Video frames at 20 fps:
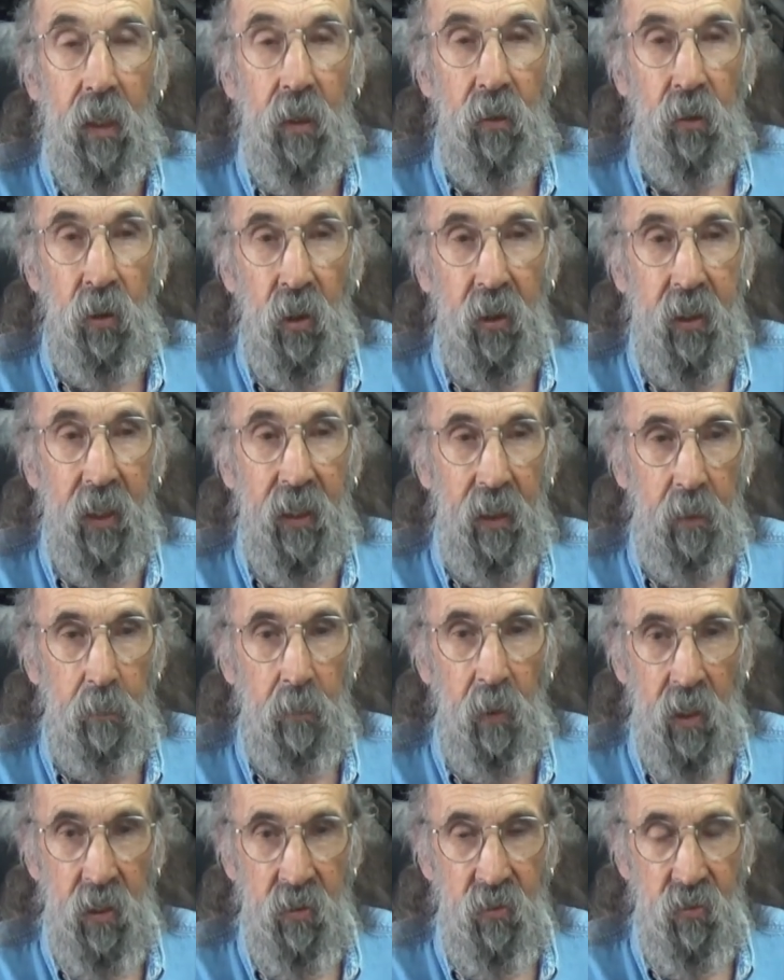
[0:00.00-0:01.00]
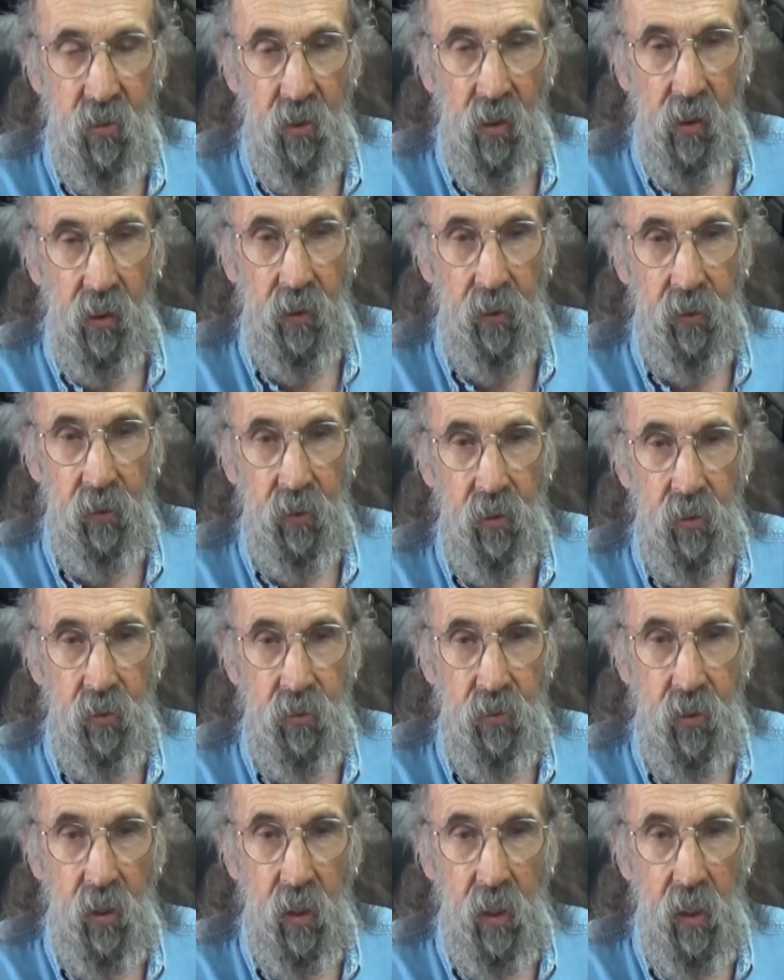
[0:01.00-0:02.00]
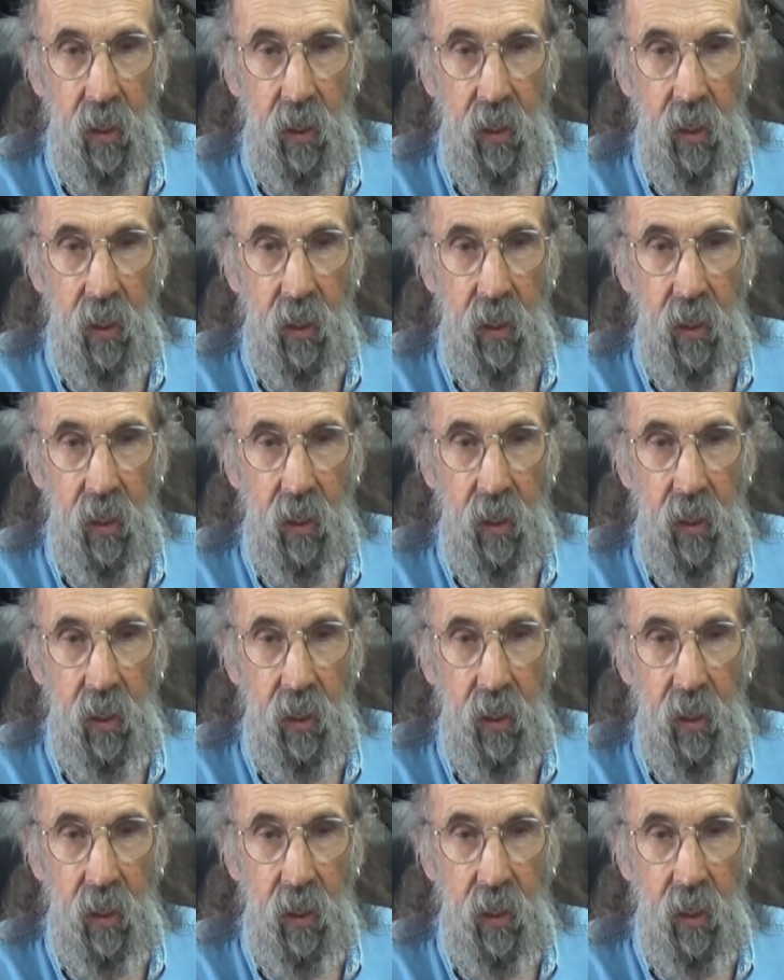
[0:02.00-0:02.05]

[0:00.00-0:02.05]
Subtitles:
looking at my cylinders,